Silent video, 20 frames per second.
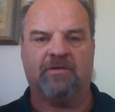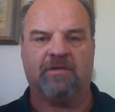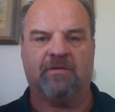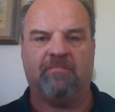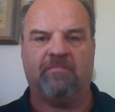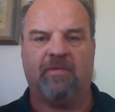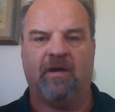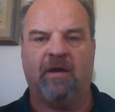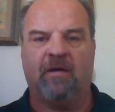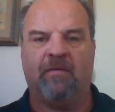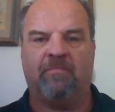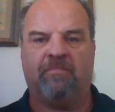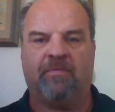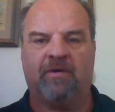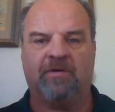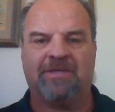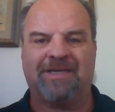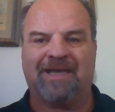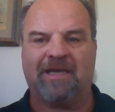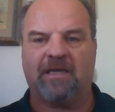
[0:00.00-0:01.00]
a
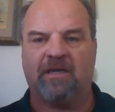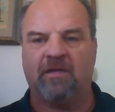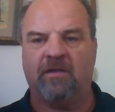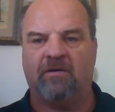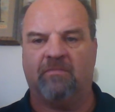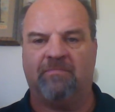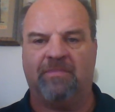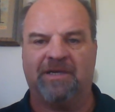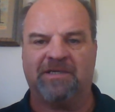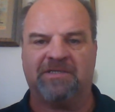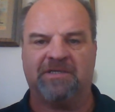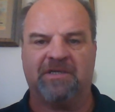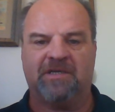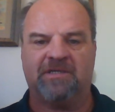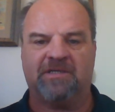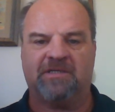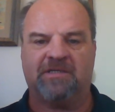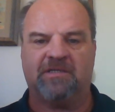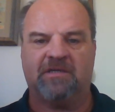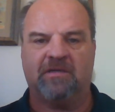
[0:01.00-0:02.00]
particular
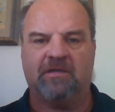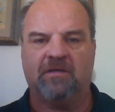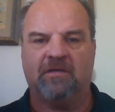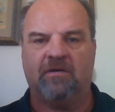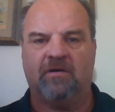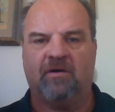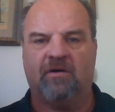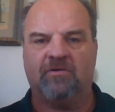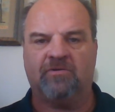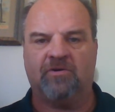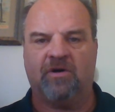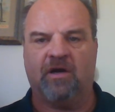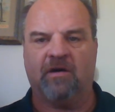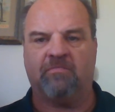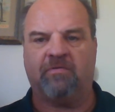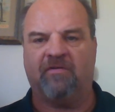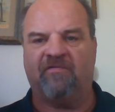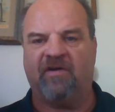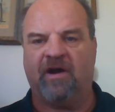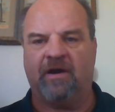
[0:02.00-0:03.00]
business or drug
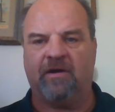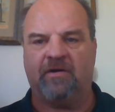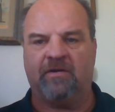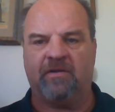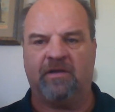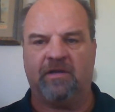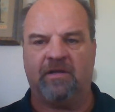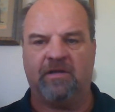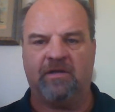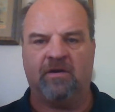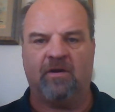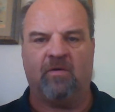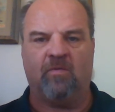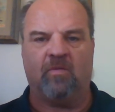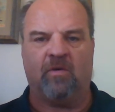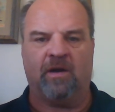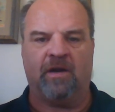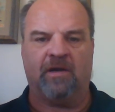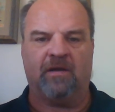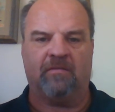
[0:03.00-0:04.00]
provider that you don't
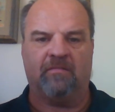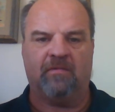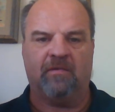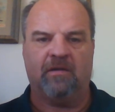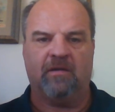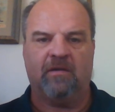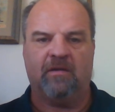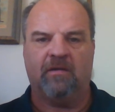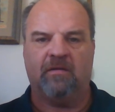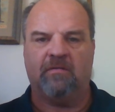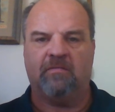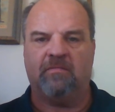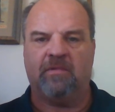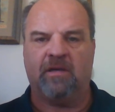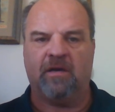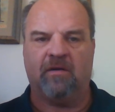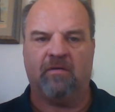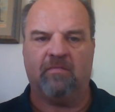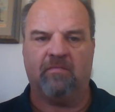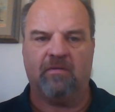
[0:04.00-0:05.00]
want to,
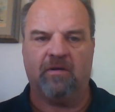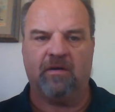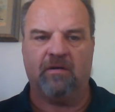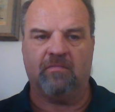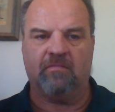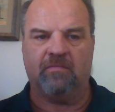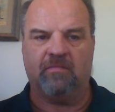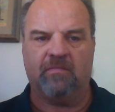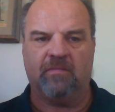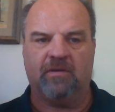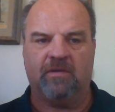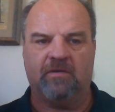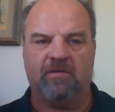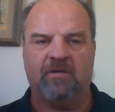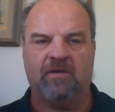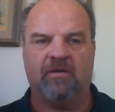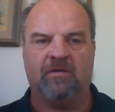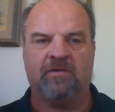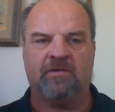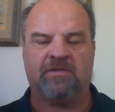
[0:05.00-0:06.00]
you
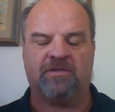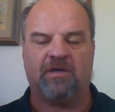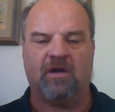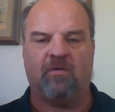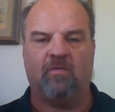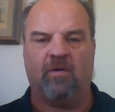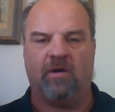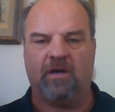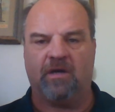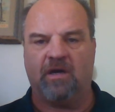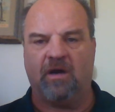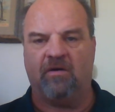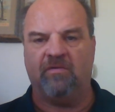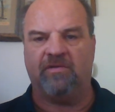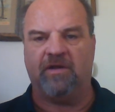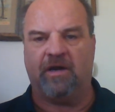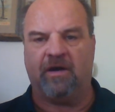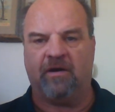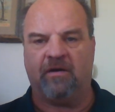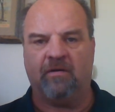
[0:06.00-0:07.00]
just don't want to go
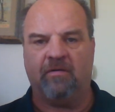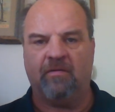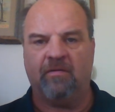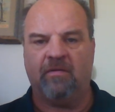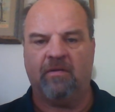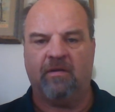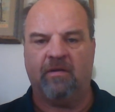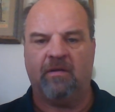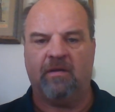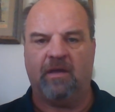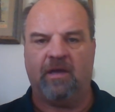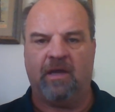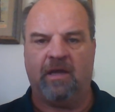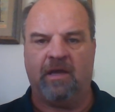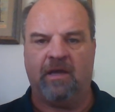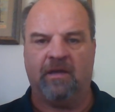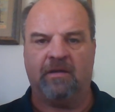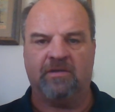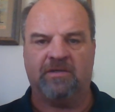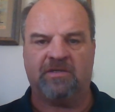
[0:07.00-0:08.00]
there.
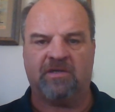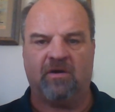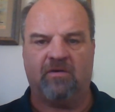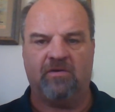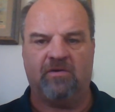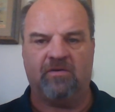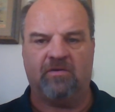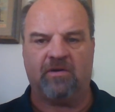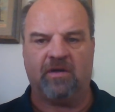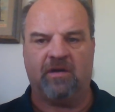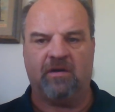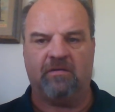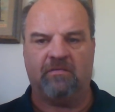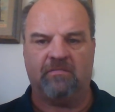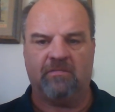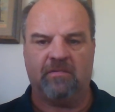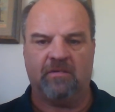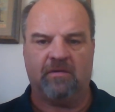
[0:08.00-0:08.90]
And so you can